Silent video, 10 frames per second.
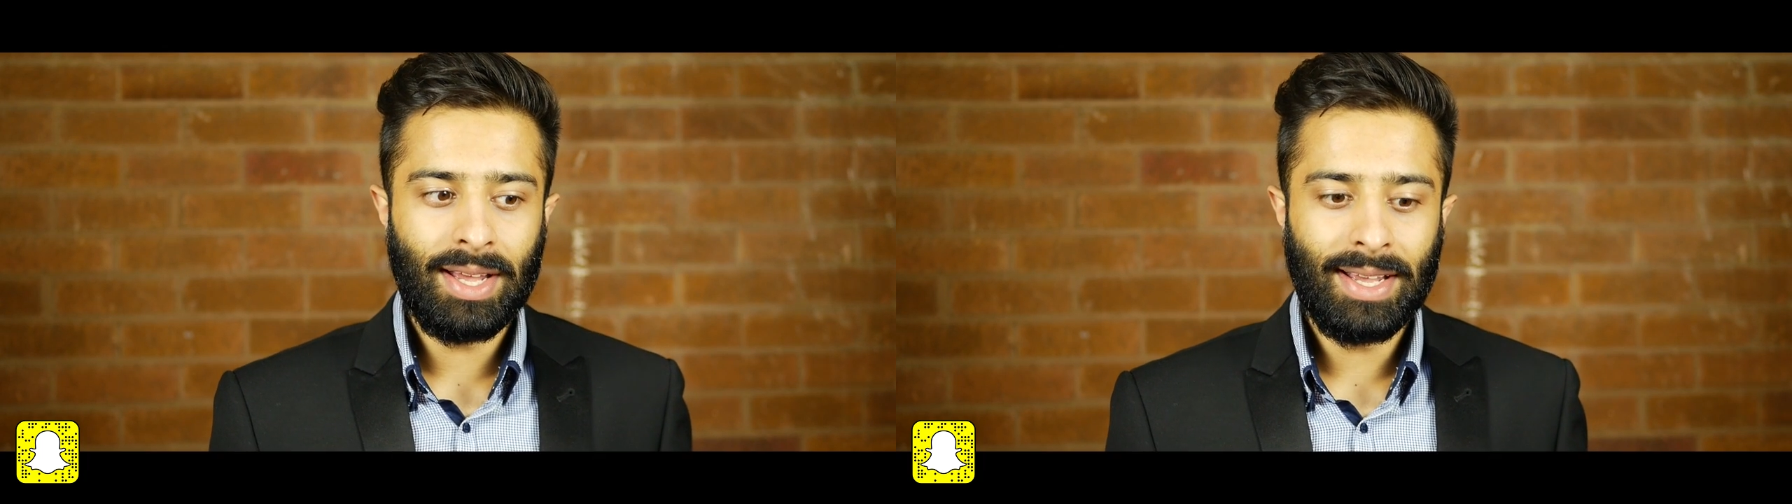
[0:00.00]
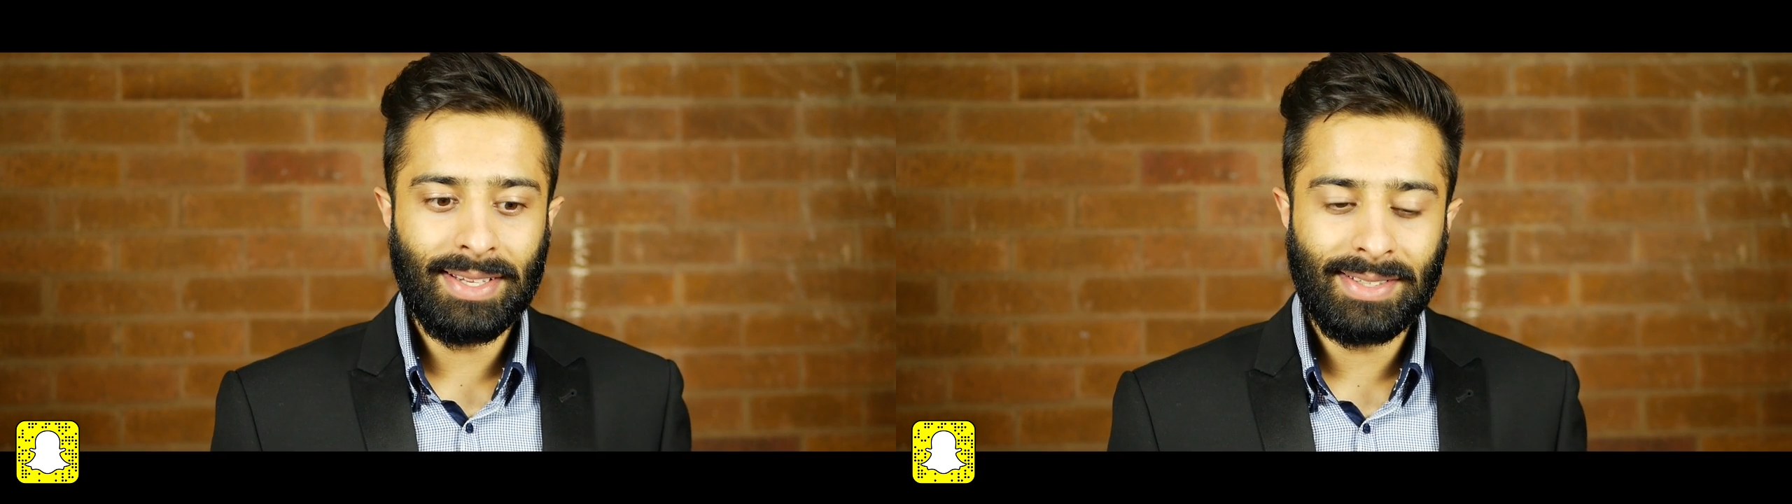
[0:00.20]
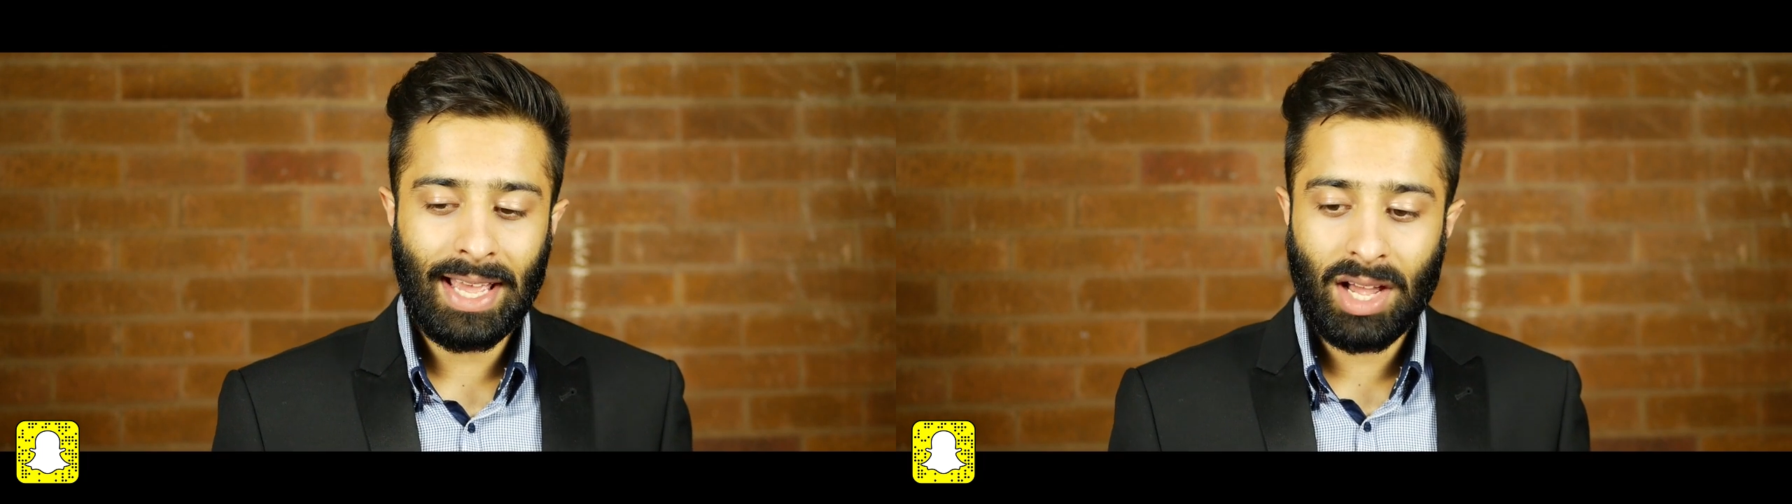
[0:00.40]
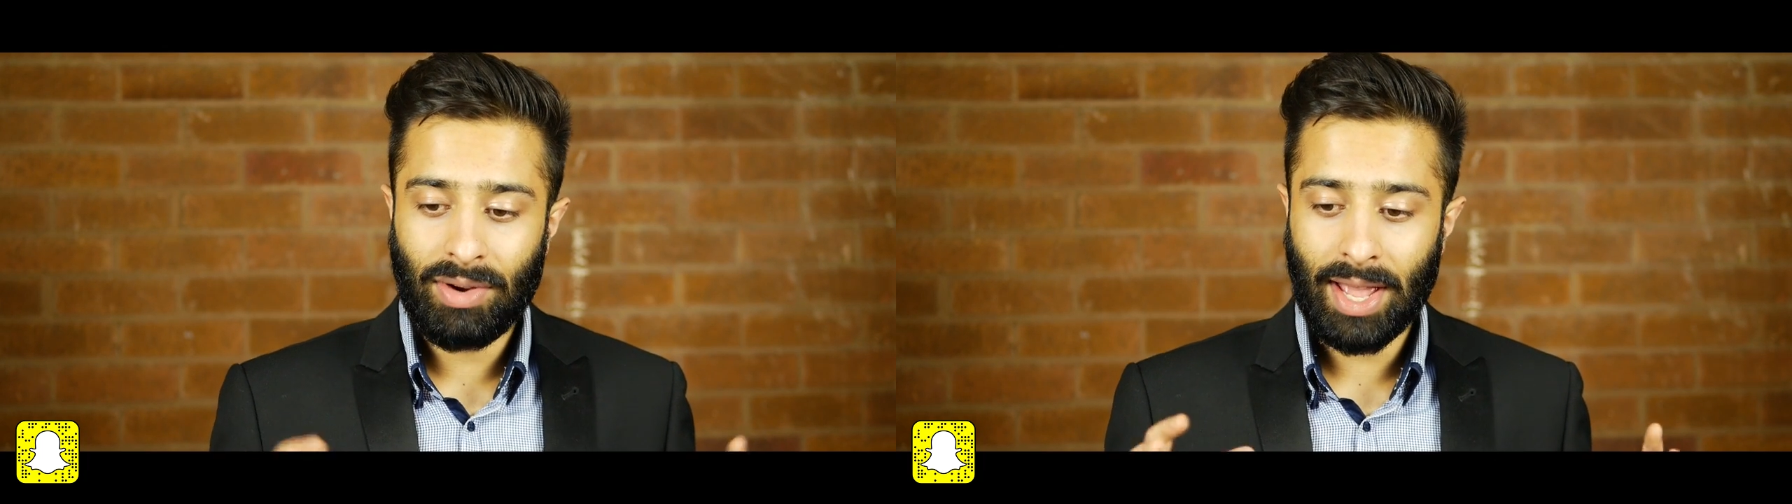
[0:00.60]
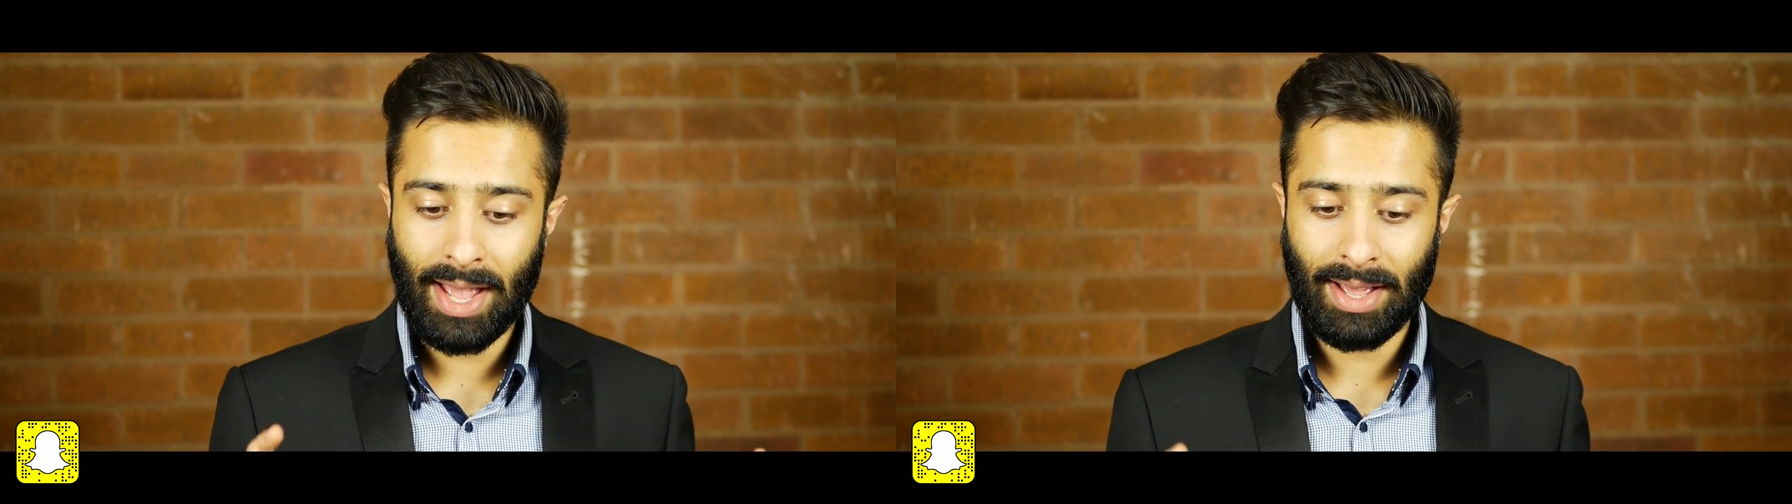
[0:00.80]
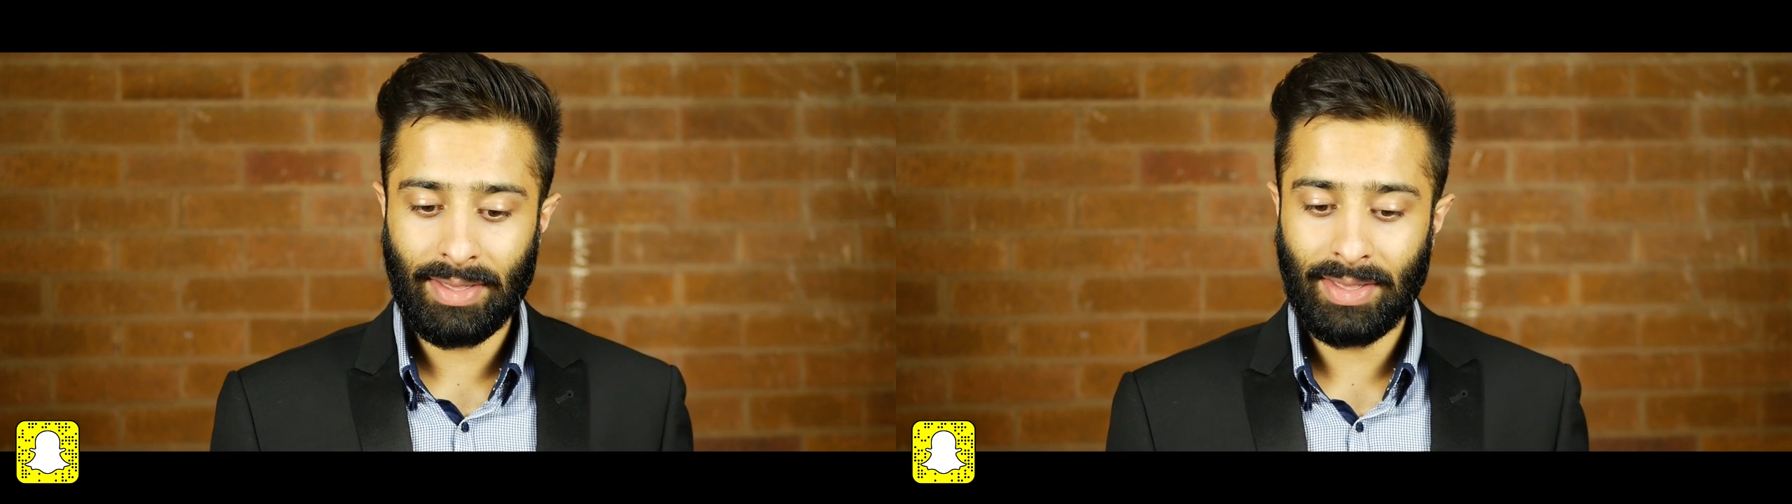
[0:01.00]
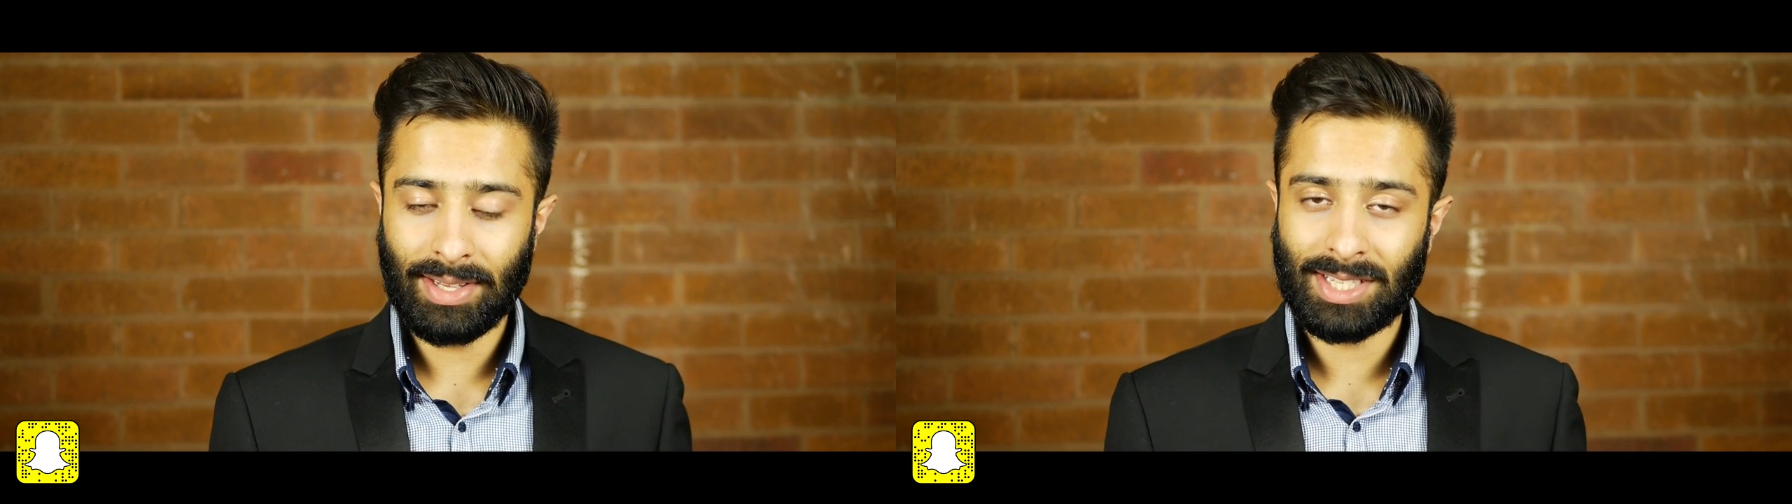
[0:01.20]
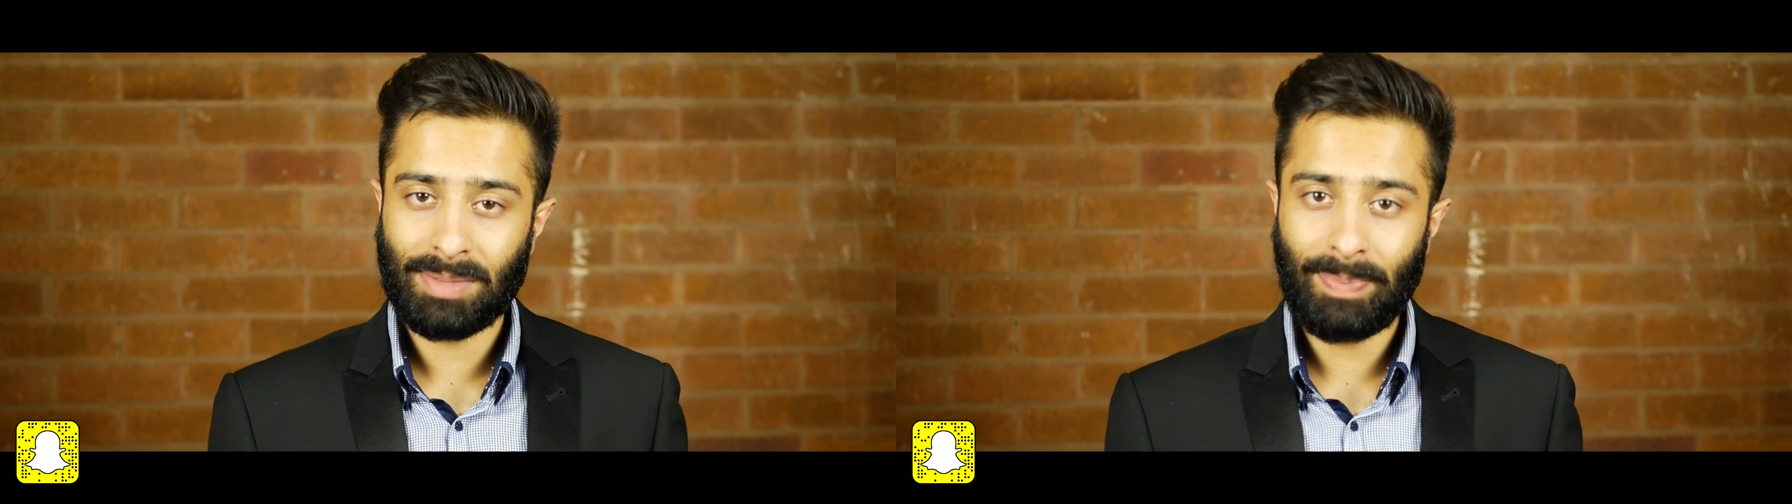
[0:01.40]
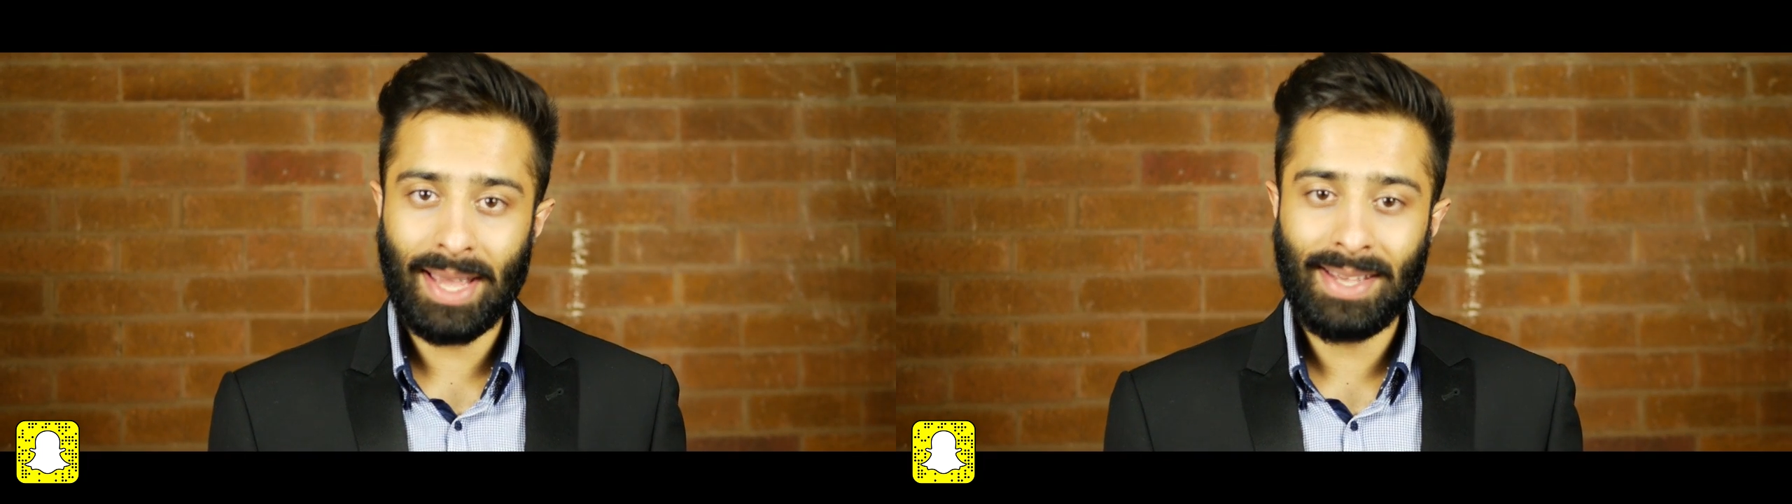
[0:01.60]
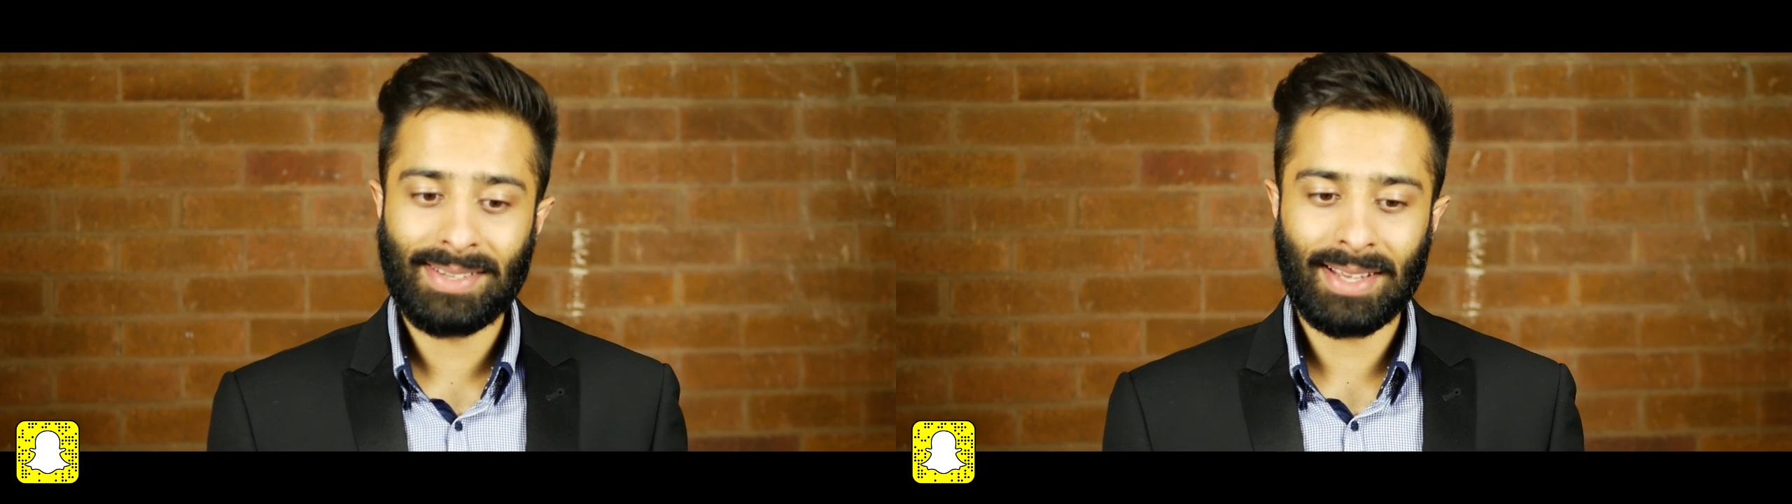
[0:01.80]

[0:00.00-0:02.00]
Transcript: is they create the space